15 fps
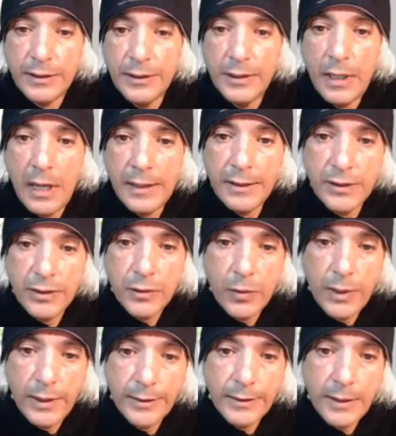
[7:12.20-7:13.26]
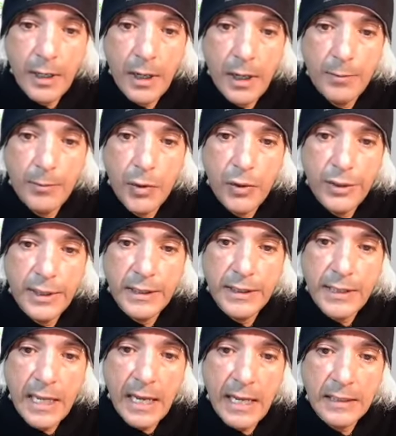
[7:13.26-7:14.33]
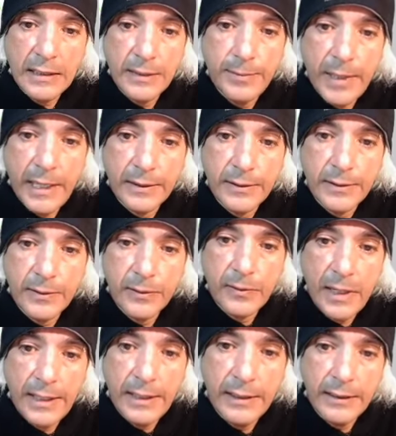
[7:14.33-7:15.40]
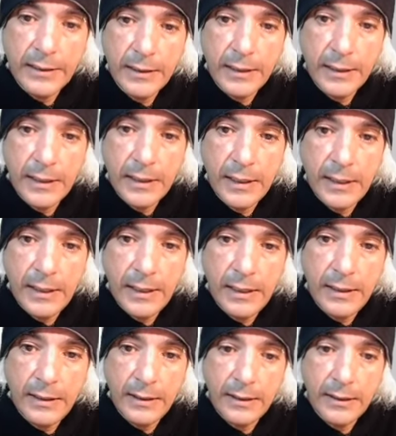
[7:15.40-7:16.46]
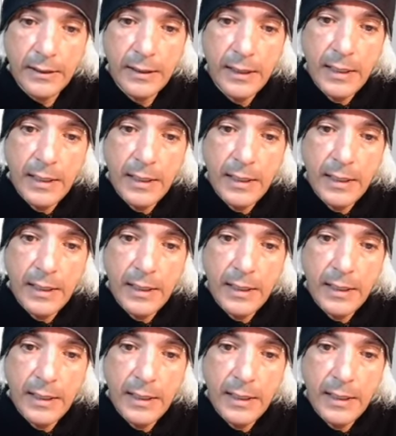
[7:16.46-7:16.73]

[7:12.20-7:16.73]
it's not a square, it's a harmonious aspect right here.